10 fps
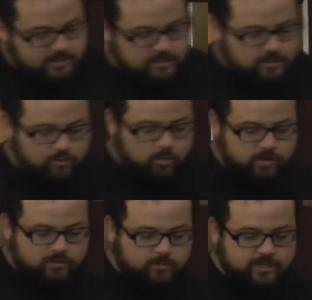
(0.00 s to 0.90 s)
So the word of
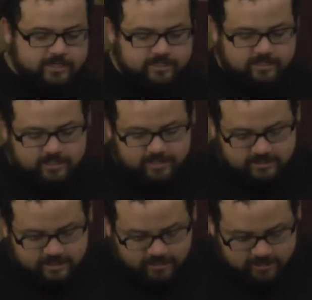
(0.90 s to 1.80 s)
the week is
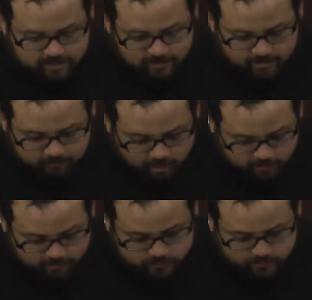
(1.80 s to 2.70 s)
going to come out of
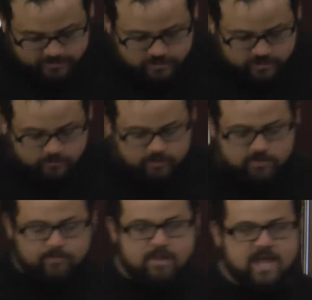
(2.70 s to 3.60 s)
Proverbs twenty-two. We're
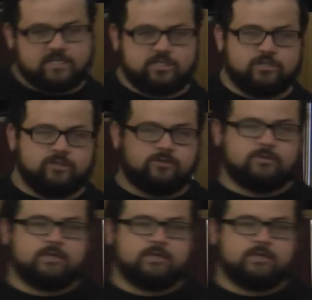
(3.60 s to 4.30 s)
going back to